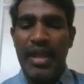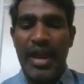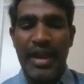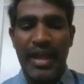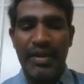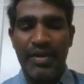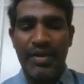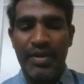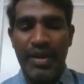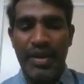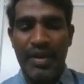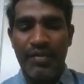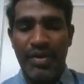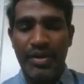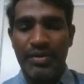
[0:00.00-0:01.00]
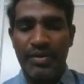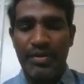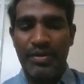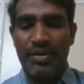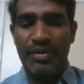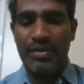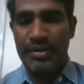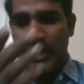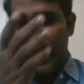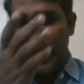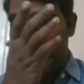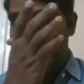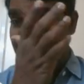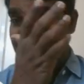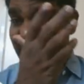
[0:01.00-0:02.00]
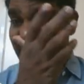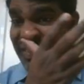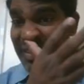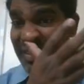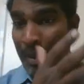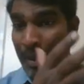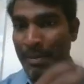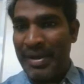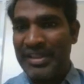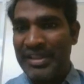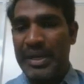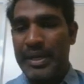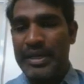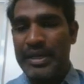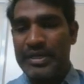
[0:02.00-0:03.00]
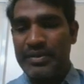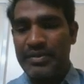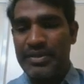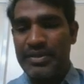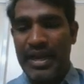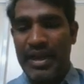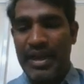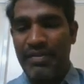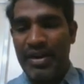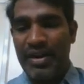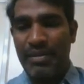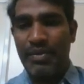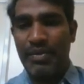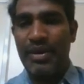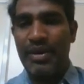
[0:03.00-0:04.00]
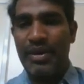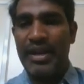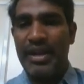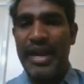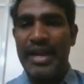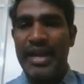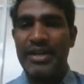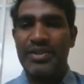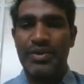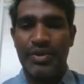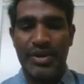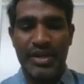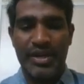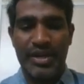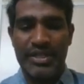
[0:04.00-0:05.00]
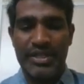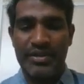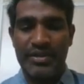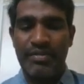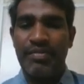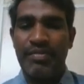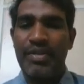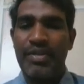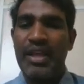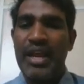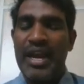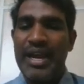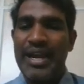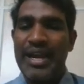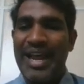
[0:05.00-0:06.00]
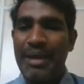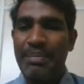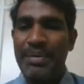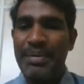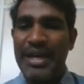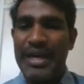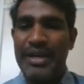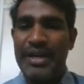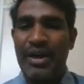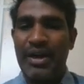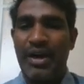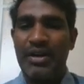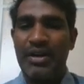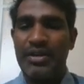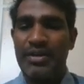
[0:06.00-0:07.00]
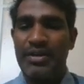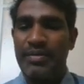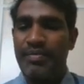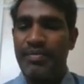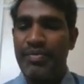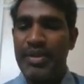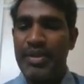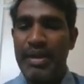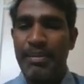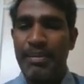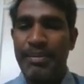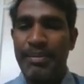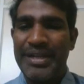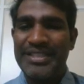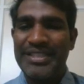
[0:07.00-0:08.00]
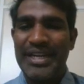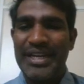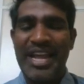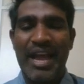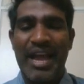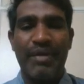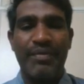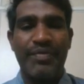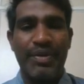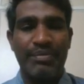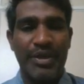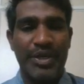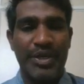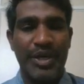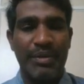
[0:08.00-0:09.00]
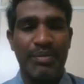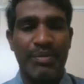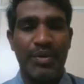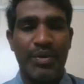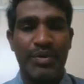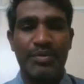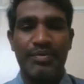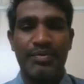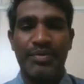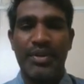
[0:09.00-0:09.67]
And I want to know the list of methods which are available, a underscore list. Type here dot, press the tab from the keyboard.